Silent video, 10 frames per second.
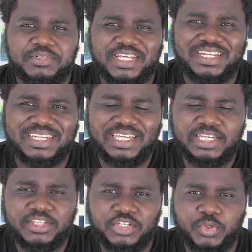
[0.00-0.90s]

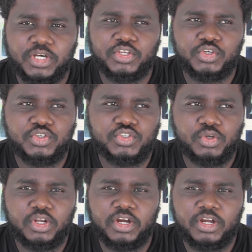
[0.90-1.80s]
technique that you can use
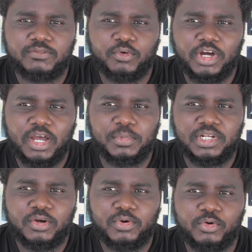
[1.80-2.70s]
to learn
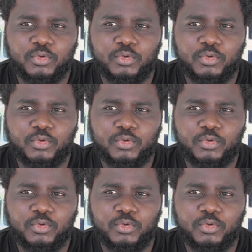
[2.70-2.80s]
vocabulary